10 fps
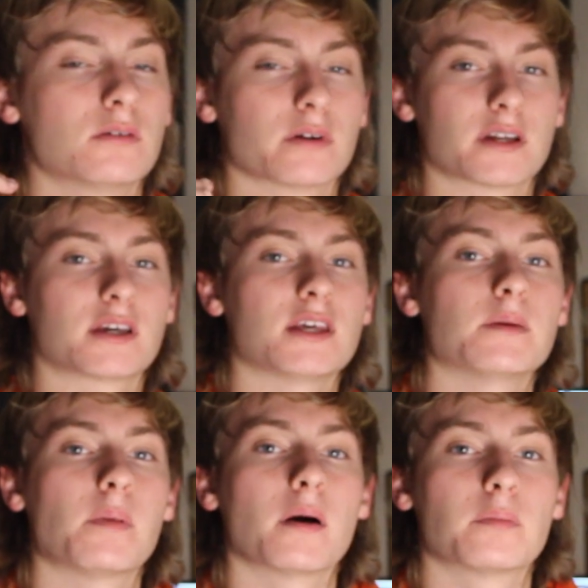We're going to
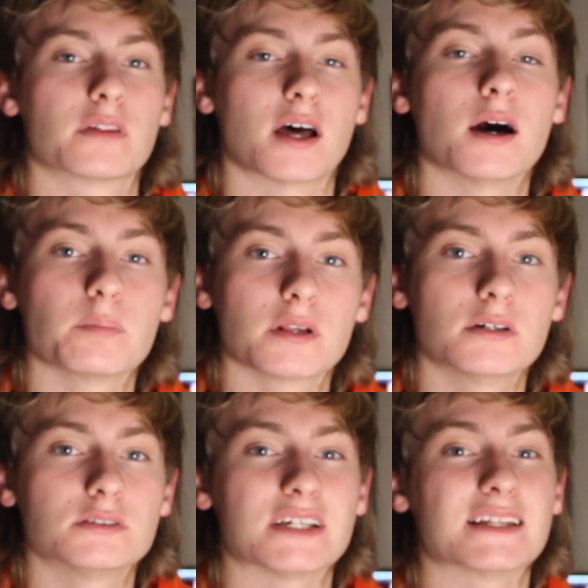keep up with the
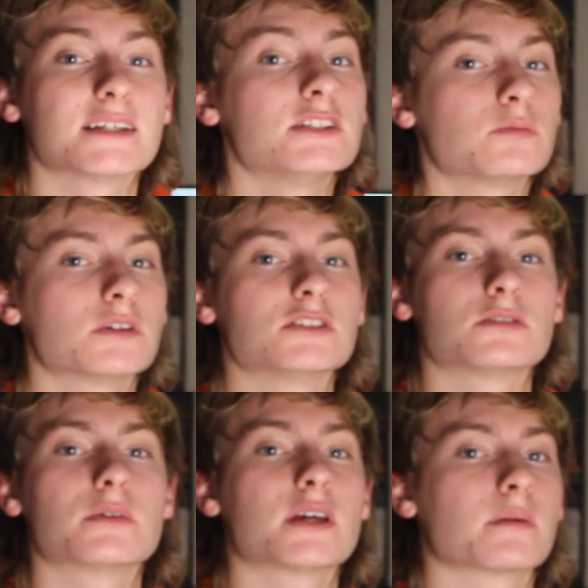uploads at least once
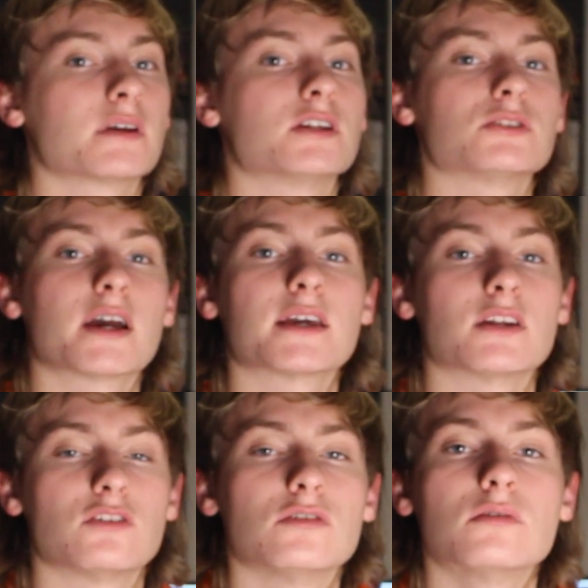a week. I'm going to try and
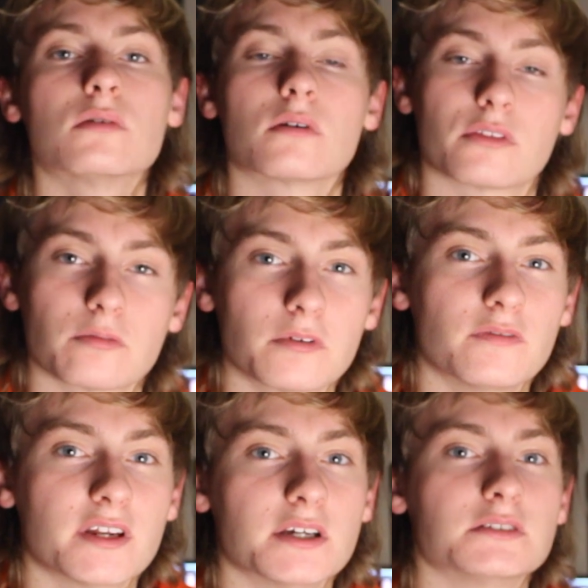get 2 or 3
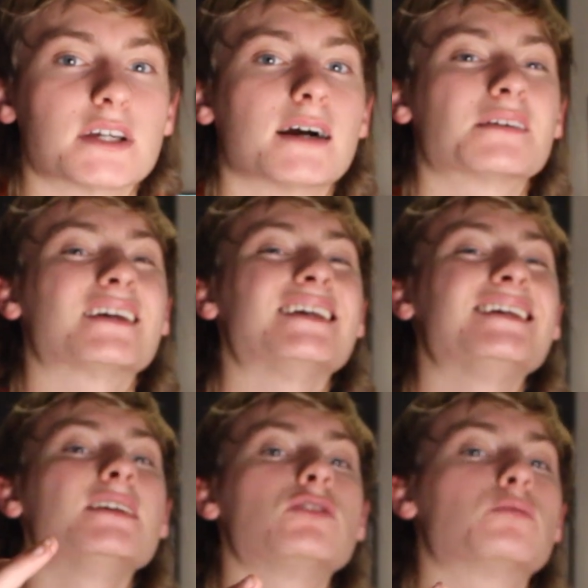videos out
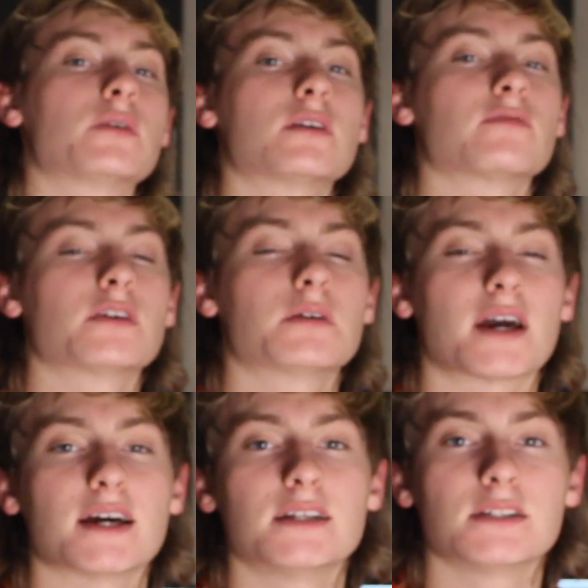each week for you
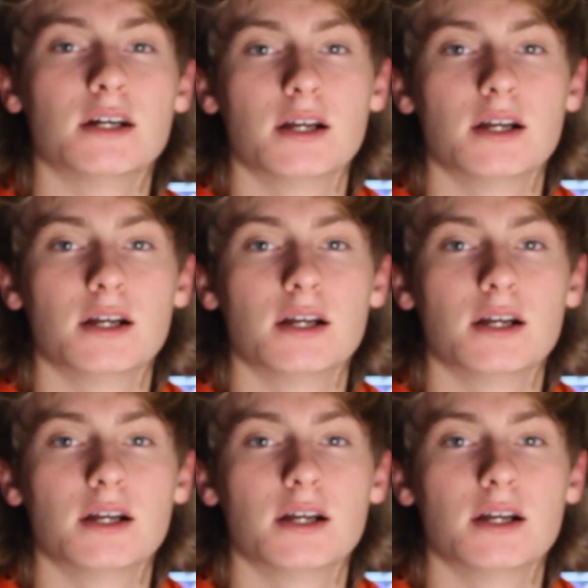guys.